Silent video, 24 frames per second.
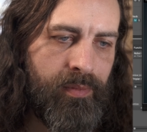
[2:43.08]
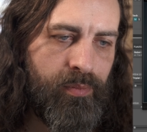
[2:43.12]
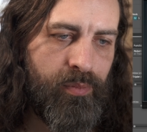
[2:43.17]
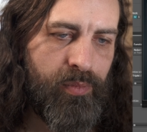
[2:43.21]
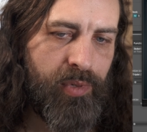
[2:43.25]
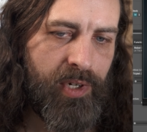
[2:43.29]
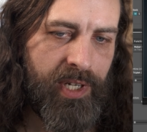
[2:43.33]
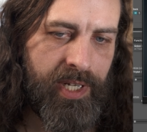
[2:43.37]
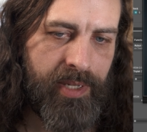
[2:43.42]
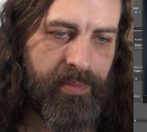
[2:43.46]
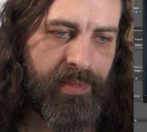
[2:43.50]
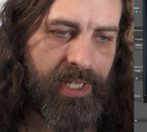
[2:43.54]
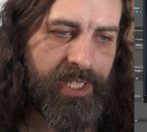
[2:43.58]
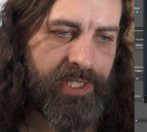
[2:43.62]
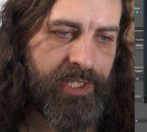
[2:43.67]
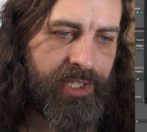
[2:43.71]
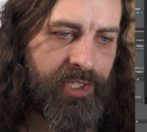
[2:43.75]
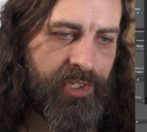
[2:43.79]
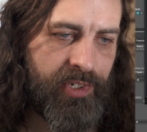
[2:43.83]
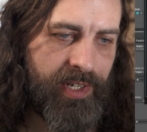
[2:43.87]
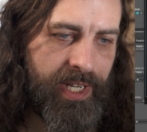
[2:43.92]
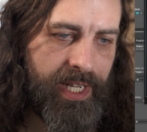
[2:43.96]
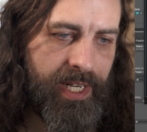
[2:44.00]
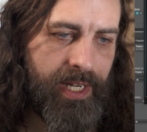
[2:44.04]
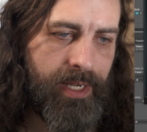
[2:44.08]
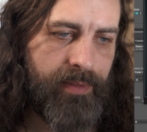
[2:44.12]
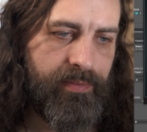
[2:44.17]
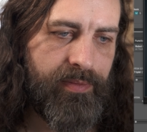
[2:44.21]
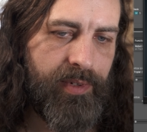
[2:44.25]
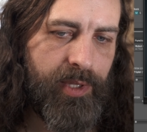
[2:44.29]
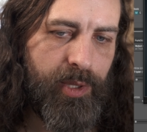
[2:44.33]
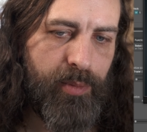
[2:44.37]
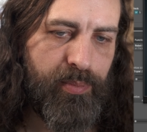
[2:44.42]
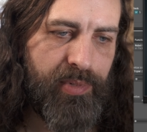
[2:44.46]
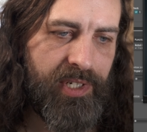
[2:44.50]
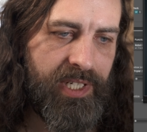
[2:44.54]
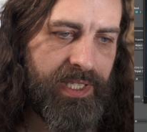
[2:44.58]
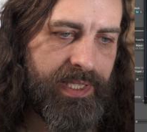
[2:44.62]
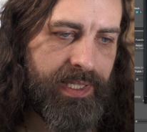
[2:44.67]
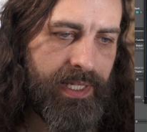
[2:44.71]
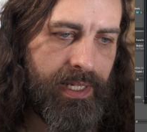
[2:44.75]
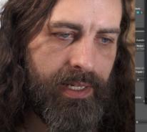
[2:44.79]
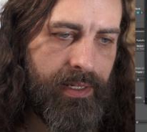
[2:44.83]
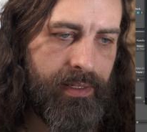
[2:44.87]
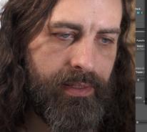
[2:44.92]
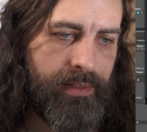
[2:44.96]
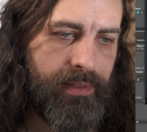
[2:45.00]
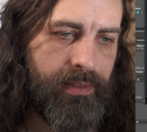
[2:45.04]
pretty much straight up from the
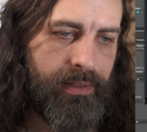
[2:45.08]
preset.